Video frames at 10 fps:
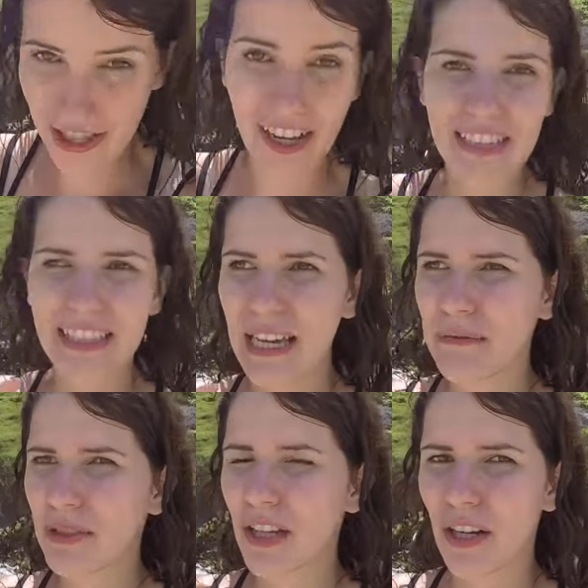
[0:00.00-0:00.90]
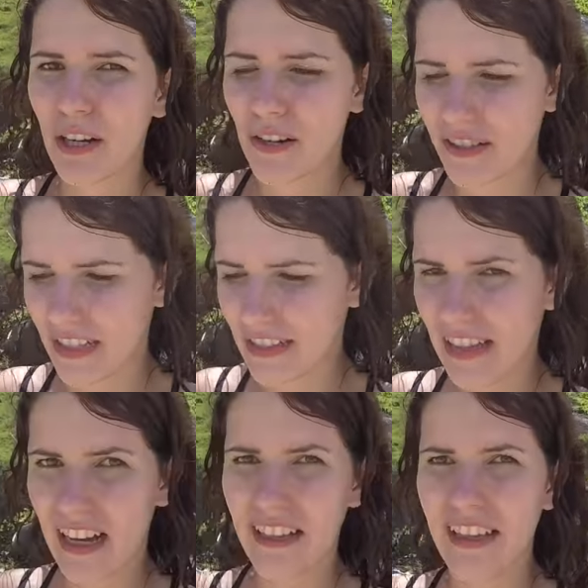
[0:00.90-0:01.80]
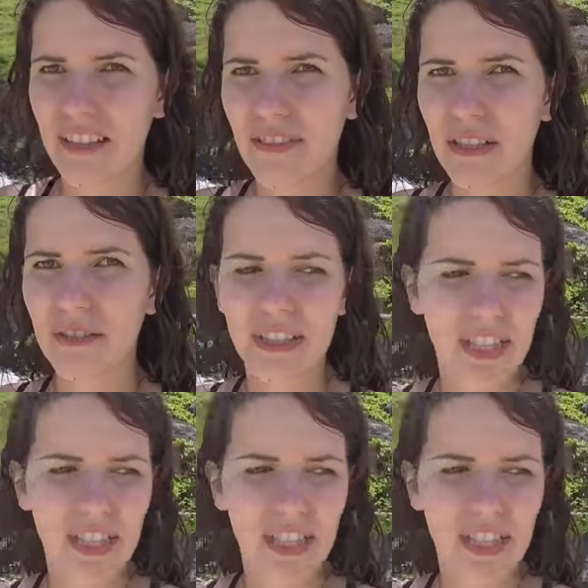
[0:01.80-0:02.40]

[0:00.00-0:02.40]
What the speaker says: just came to the closest land that we could